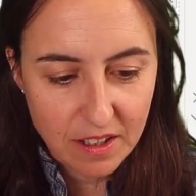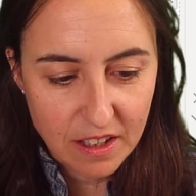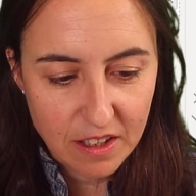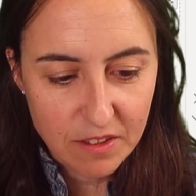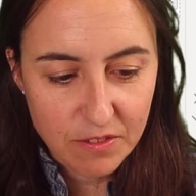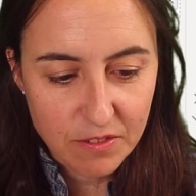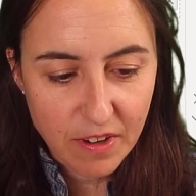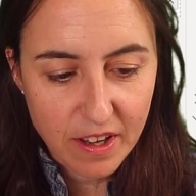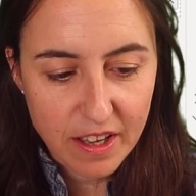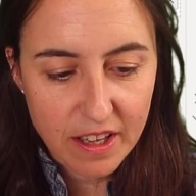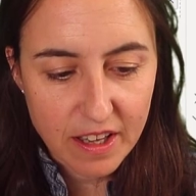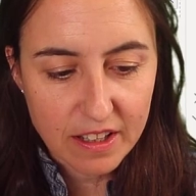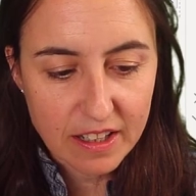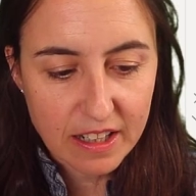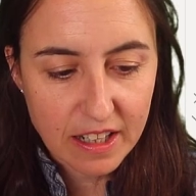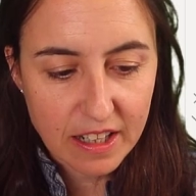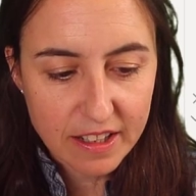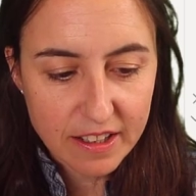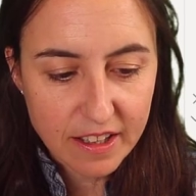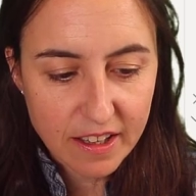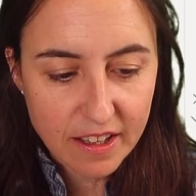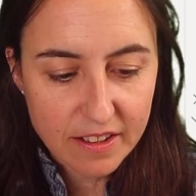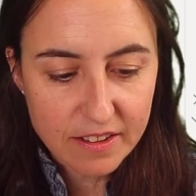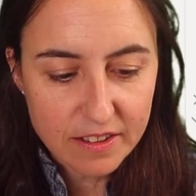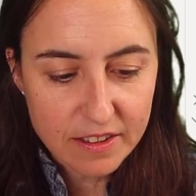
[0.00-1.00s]
If I
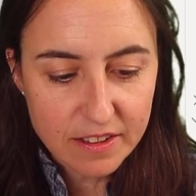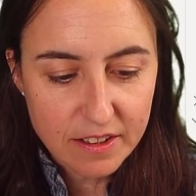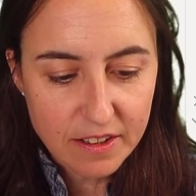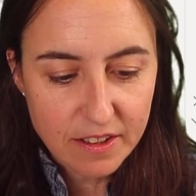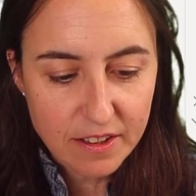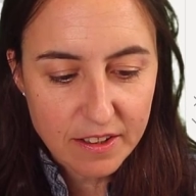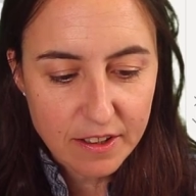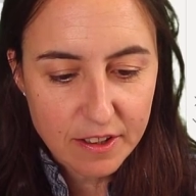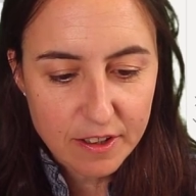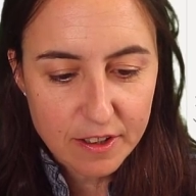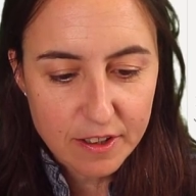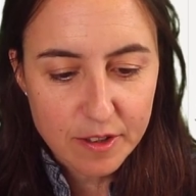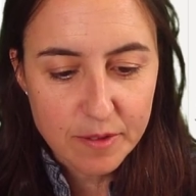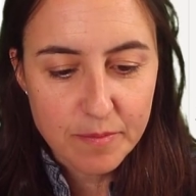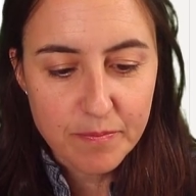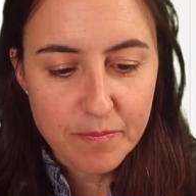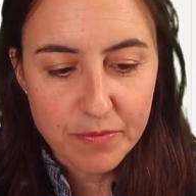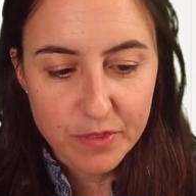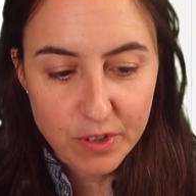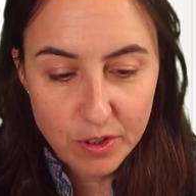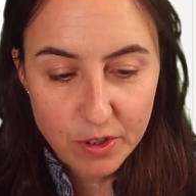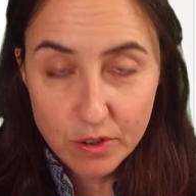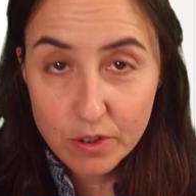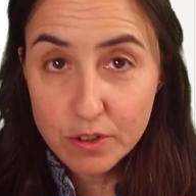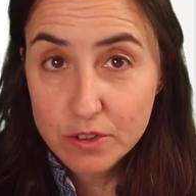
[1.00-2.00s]
unclick it,
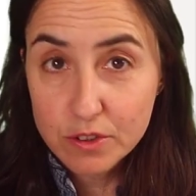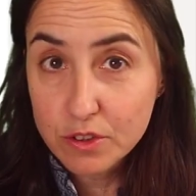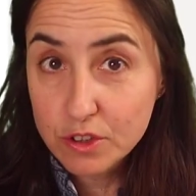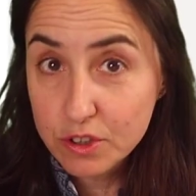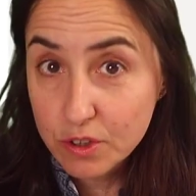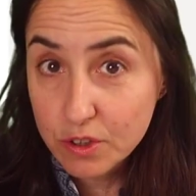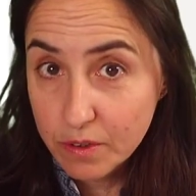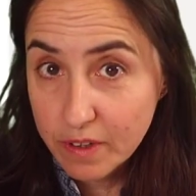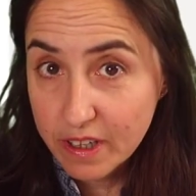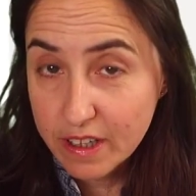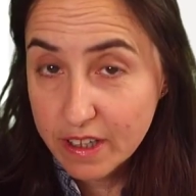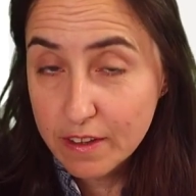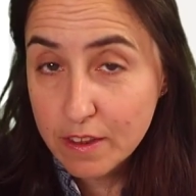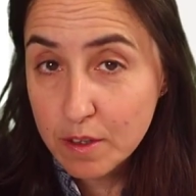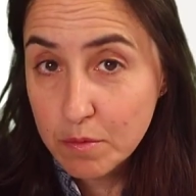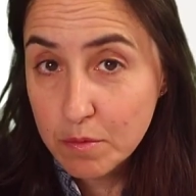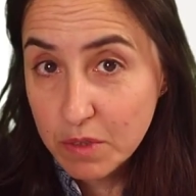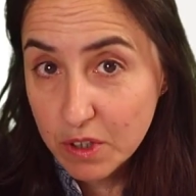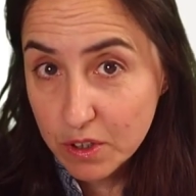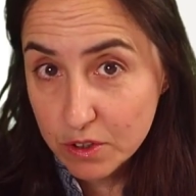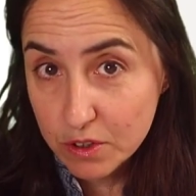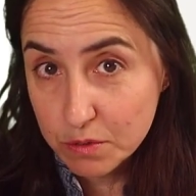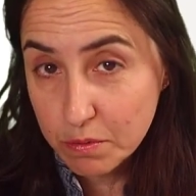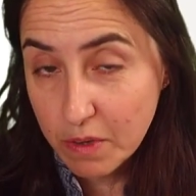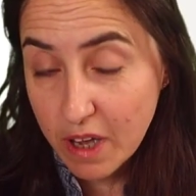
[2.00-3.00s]
not going to show anything
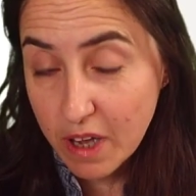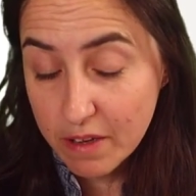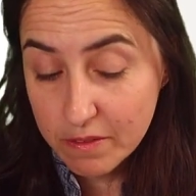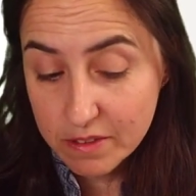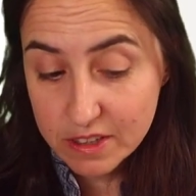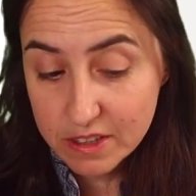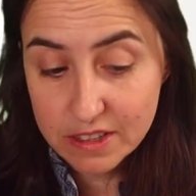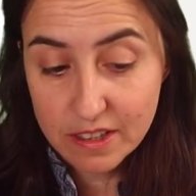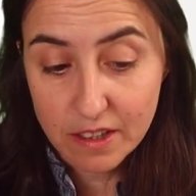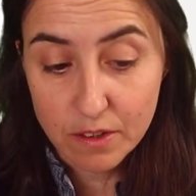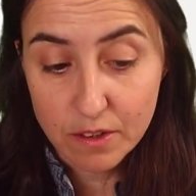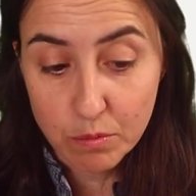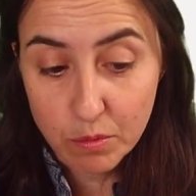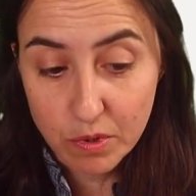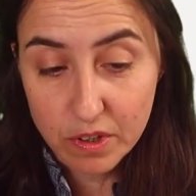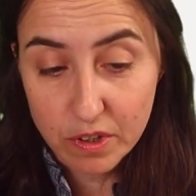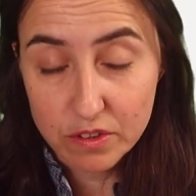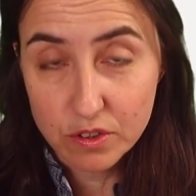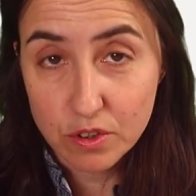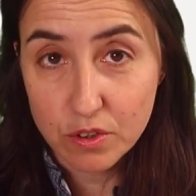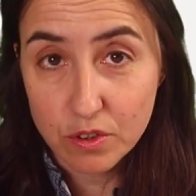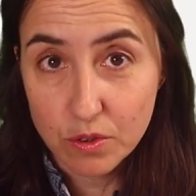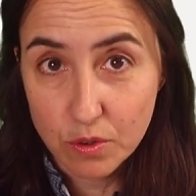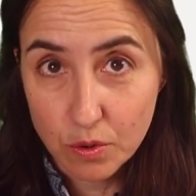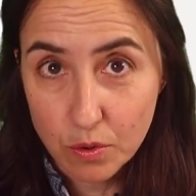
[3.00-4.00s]
because we haven't said
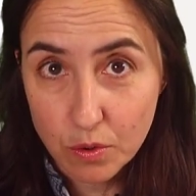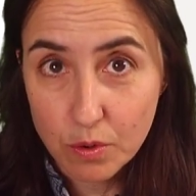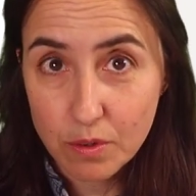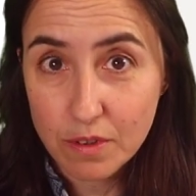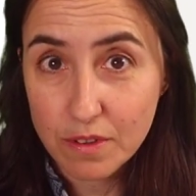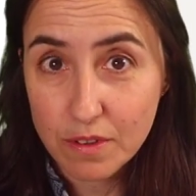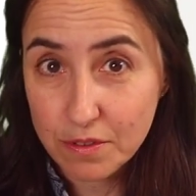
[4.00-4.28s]
what to do.